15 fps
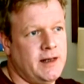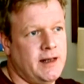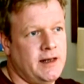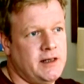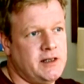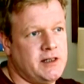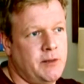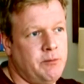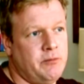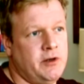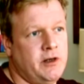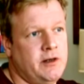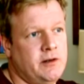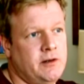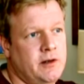It
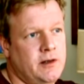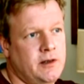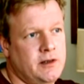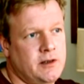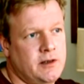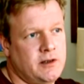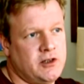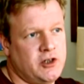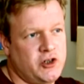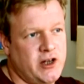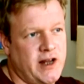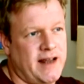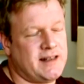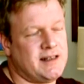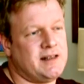simply
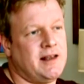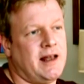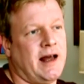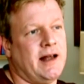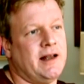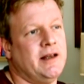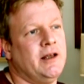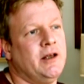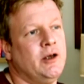suggests that